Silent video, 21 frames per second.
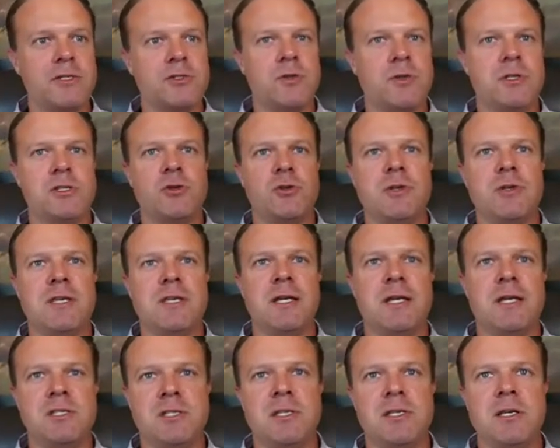So it
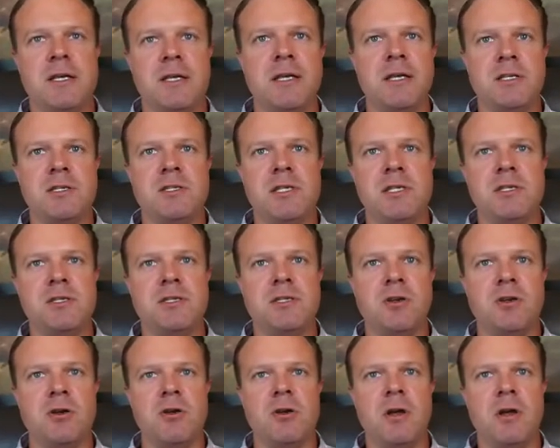gets
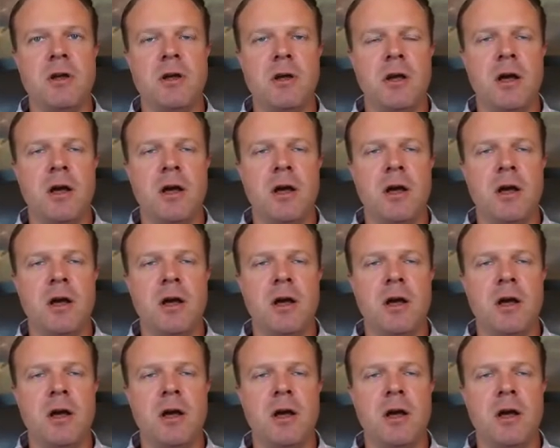easier.